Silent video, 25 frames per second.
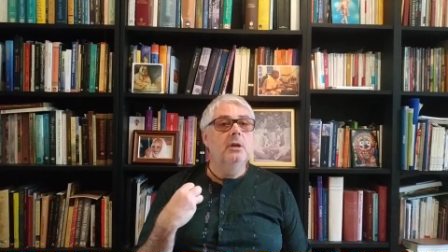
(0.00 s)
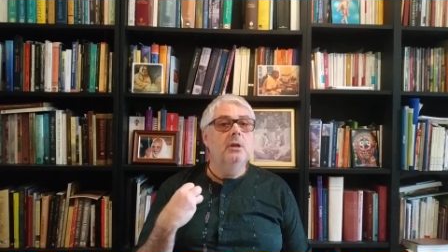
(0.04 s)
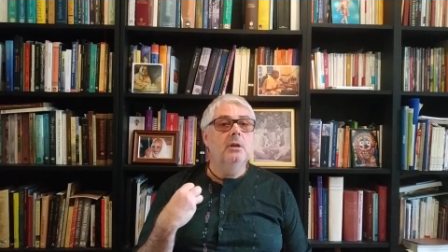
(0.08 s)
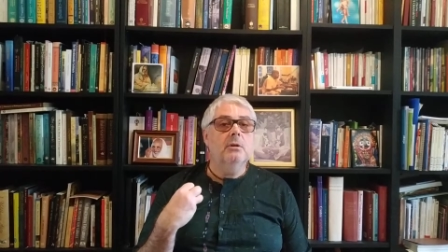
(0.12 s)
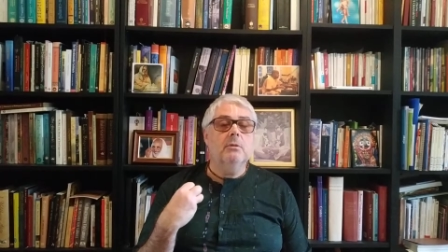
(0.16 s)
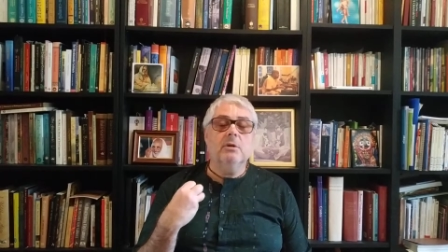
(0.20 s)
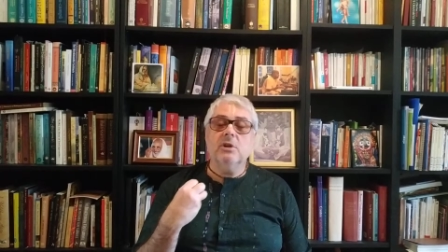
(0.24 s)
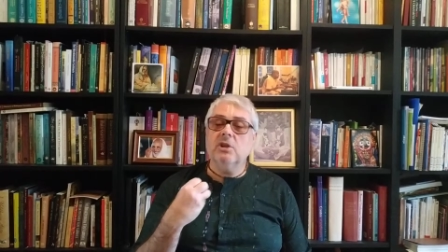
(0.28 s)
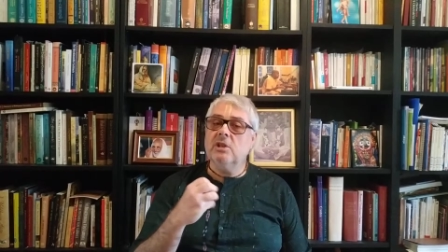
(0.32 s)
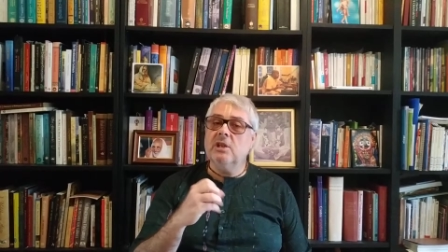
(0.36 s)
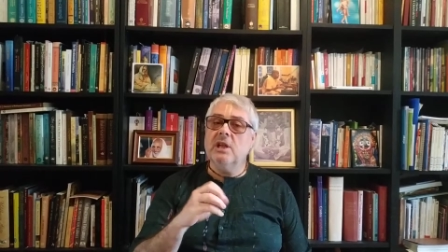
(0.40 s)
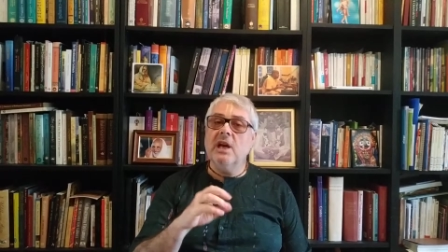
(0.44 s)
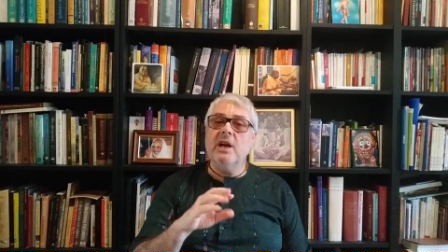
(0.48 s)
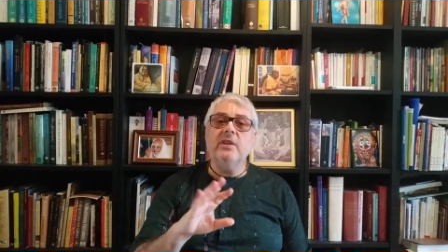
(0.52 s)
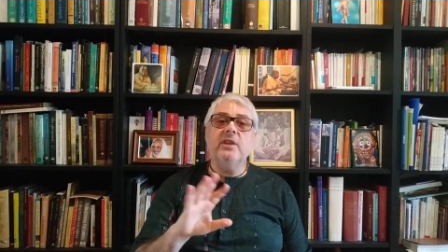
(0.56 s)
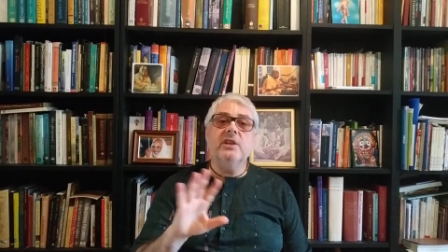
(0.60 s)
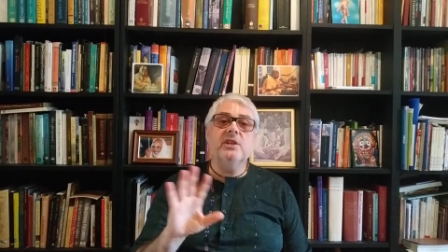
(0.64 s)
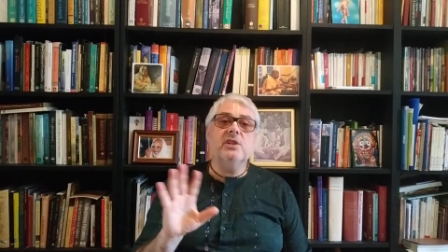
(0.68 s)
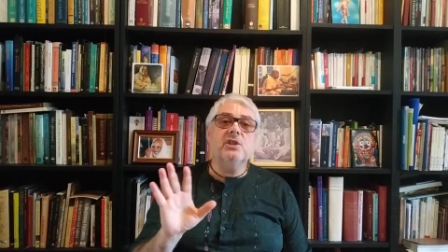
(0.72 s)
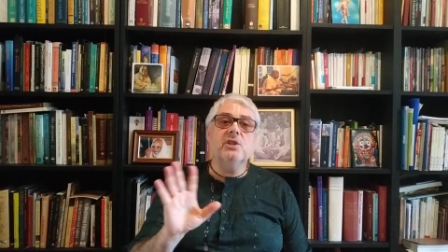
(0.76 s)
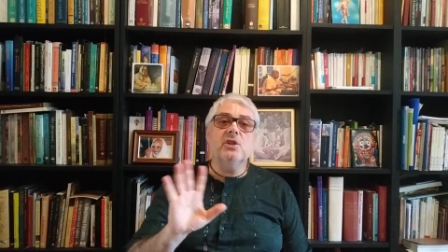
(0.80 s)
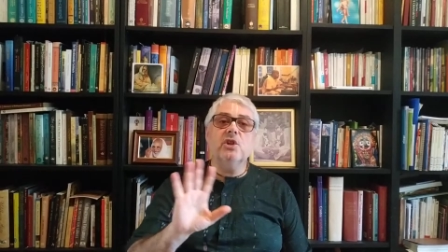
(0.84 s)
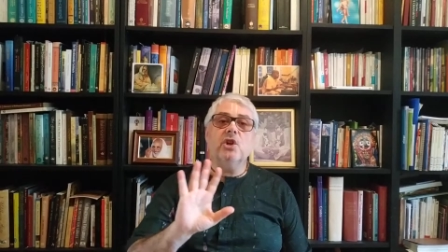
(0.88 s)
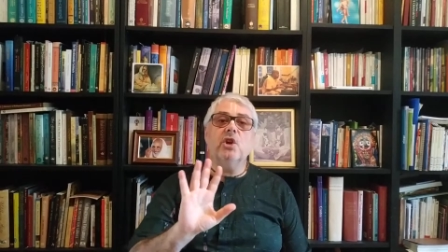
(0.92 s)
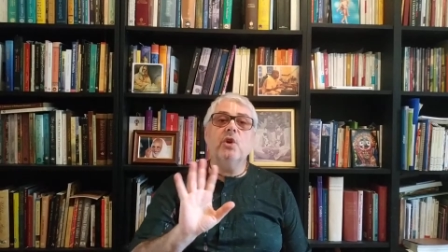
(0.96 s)
Krishna
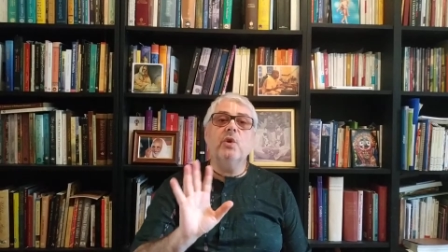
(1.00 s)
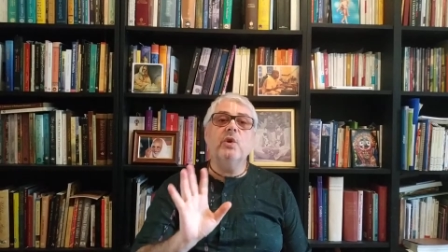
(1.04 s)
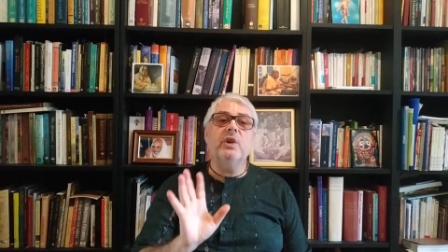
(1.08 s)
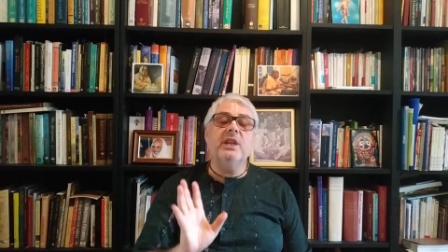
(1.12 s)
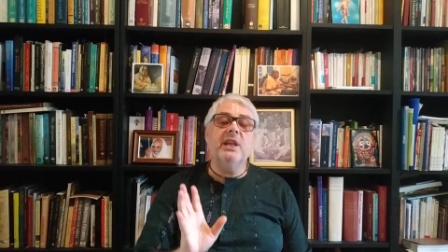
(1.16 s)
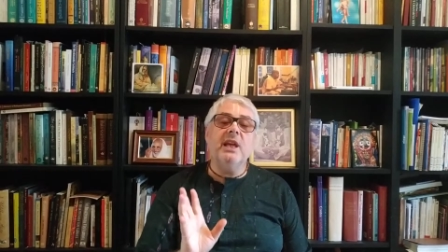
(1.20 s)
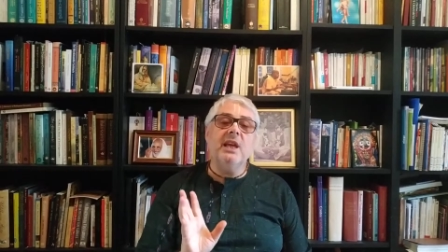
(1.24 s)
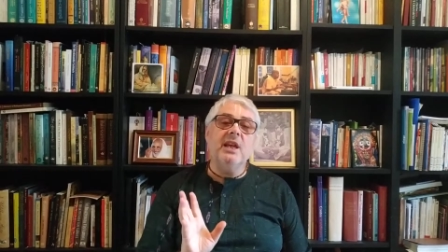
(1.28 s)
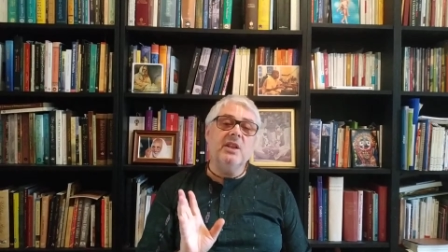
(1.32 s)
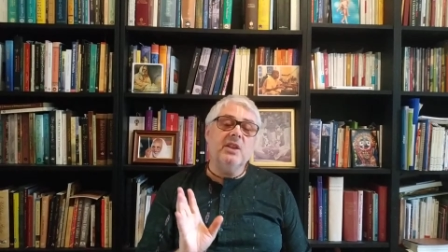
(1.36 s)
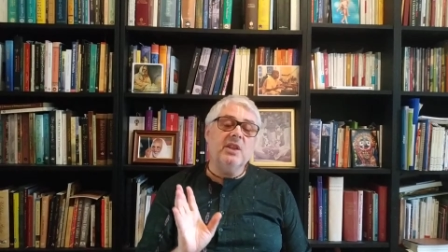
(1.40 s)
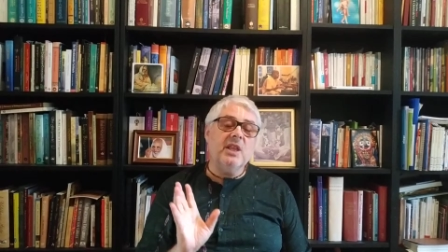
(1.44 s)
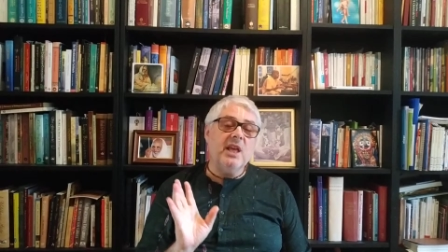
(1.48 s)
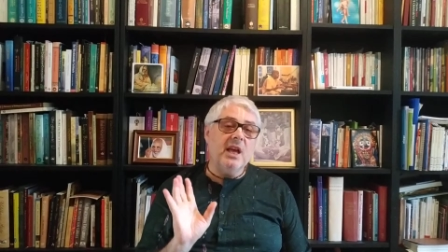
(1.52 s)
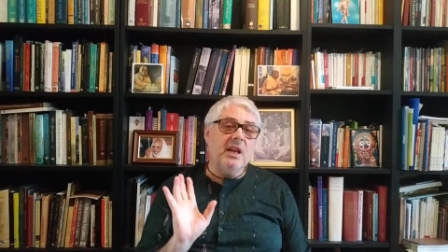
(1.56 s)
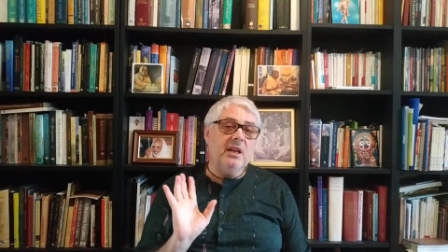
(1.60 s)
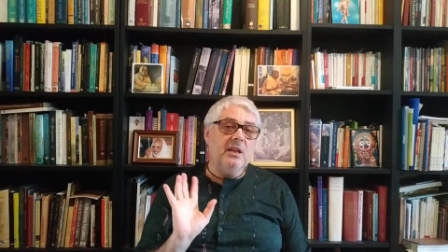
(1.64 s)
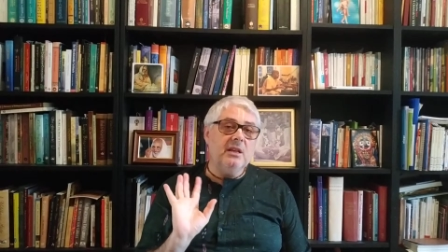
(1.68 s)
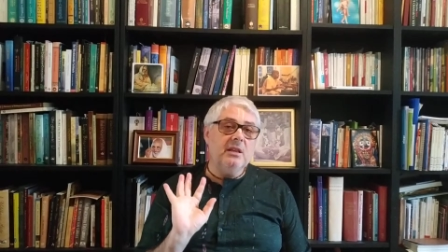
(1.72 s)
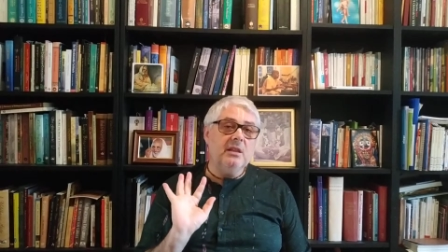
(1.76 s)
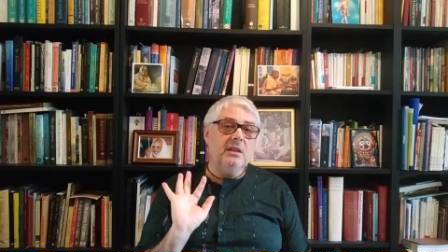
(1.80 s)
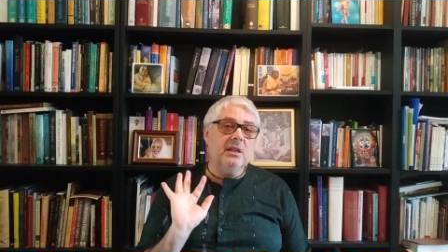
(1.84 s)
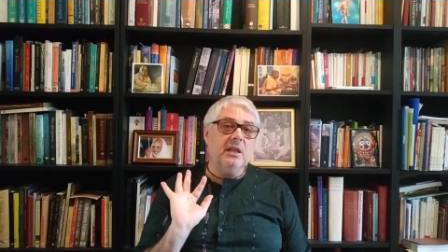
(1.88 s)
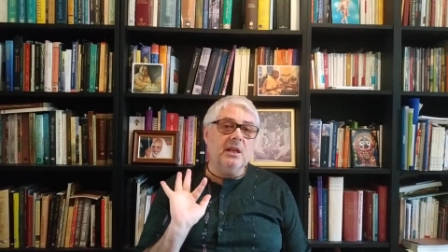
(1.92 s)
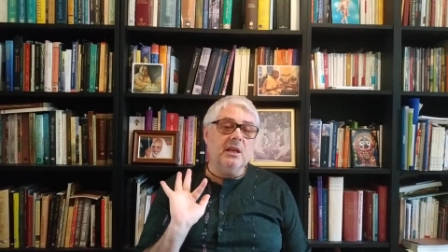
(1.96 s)
doesn't create
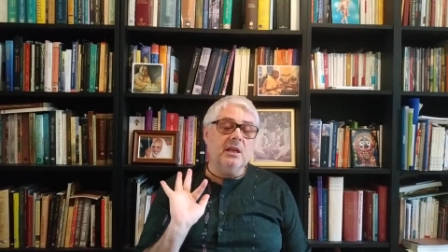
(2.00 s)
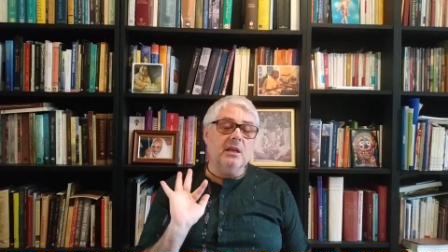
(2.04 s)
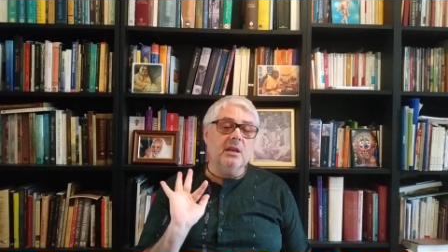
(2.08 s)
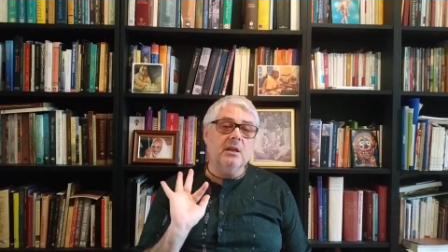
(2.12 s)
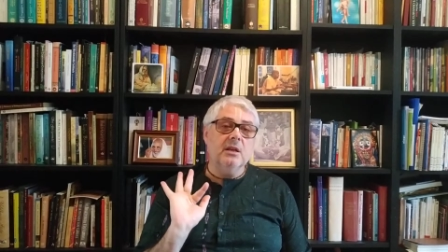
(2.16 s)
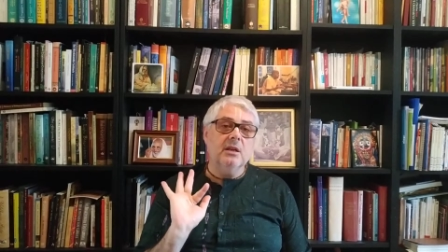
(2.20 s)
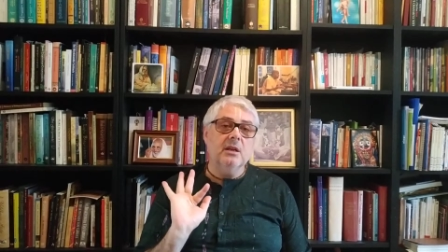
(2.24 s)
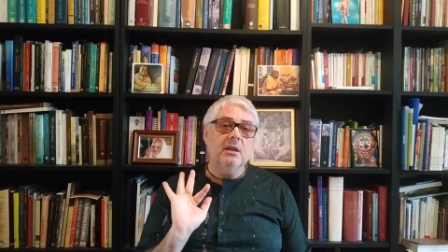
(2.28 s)
anything.